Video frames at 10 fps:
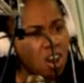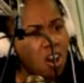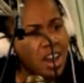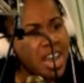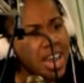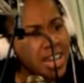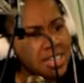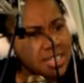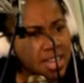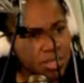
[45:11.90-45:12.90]
Our
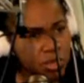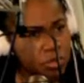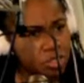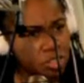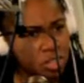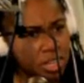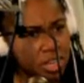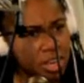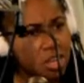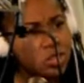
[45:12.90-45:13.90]
ancestors stood
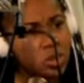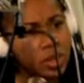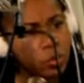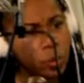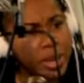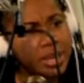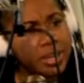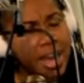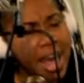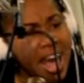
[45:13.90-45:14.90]
so that we
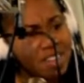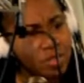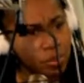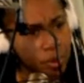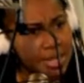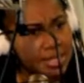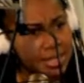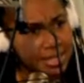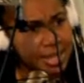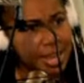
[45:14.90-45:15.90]
could have the right to
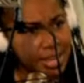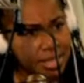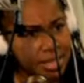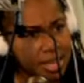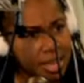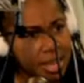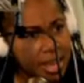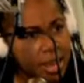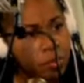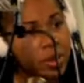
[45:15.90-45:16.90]
stand,
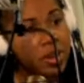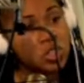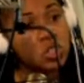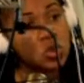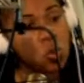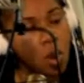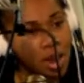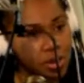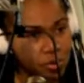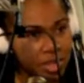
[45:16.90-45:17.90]
and we are
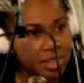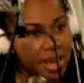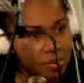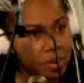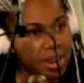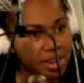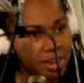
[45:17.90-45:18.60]
squandering that right.